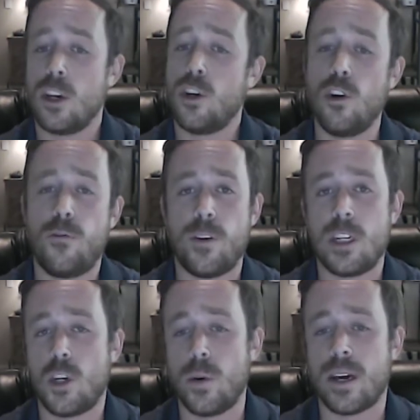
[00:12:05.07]
New
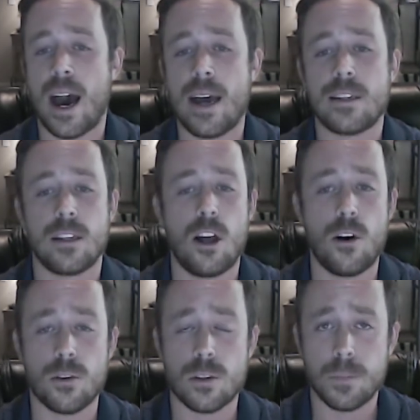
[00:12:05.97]
52-week highs to
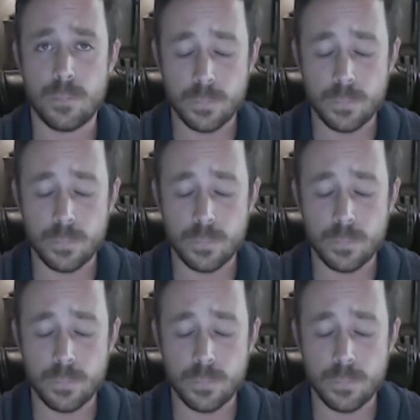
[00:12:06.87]
lows,